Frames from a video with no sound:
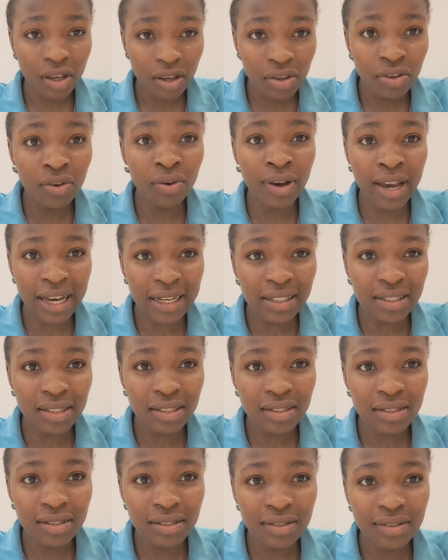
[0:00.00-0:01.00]
You
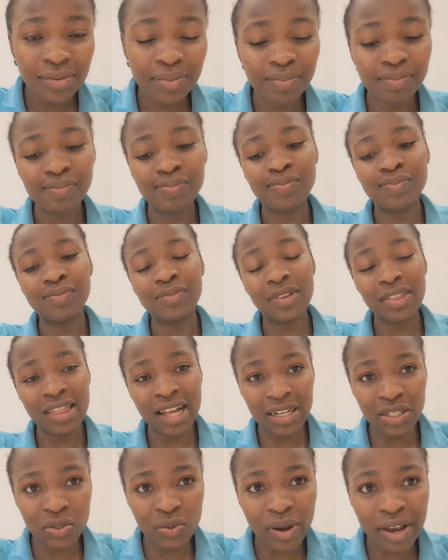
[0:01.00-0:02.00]
get?
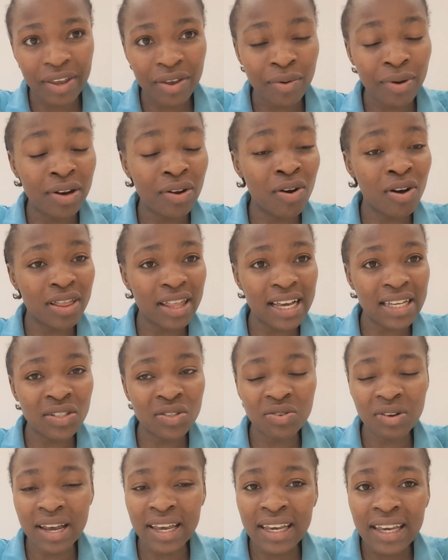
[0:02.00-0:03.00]
That's why you will go there
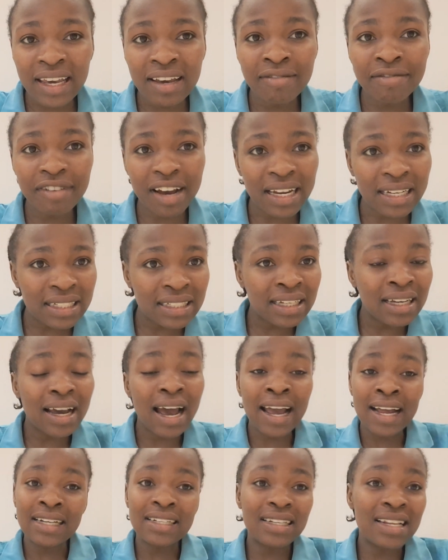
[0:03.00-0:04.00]
striking, fighting,
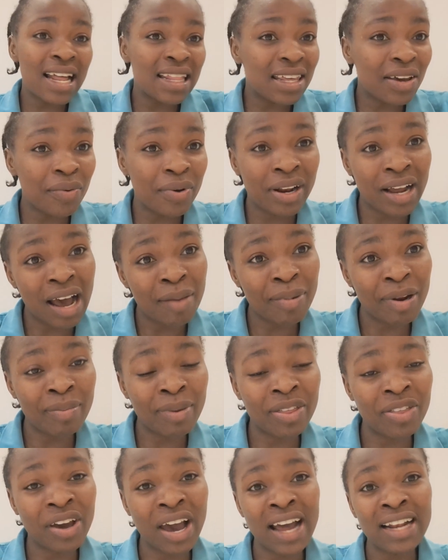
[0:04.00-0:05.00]
and nothing will happen
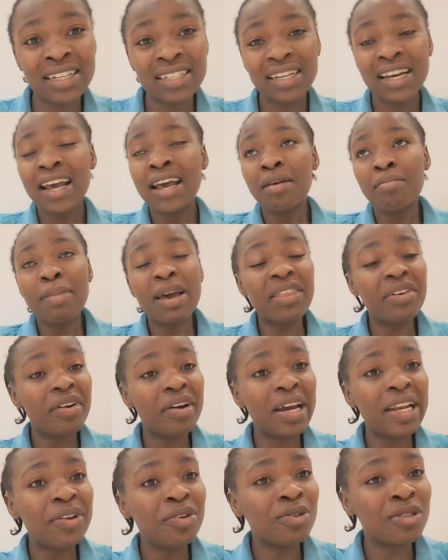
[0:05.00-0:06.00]
by the end. By the
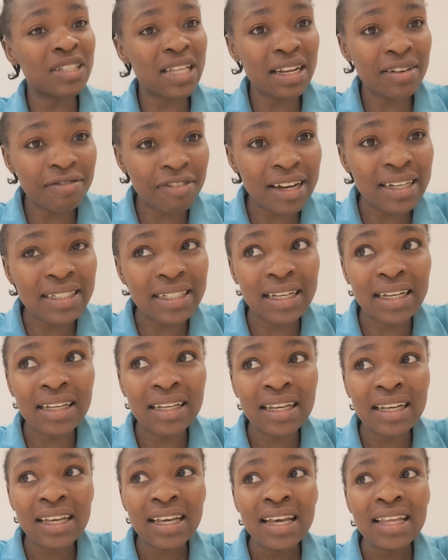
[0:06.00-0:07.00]
way, when you start fighting,
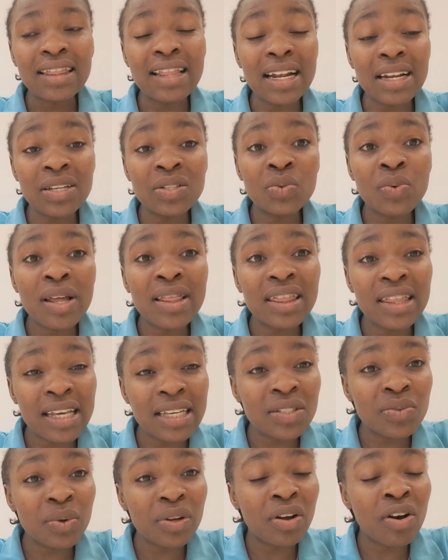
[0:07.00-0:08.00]
that is when
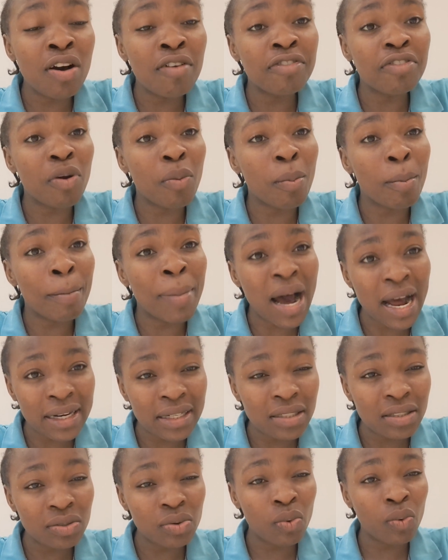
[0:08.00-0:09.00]
things will go from
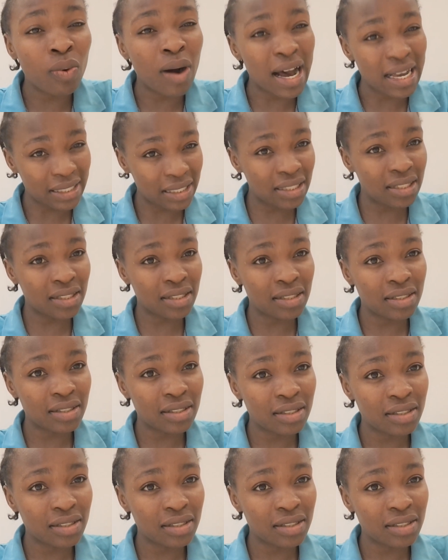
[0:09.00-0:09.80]
bad to worse.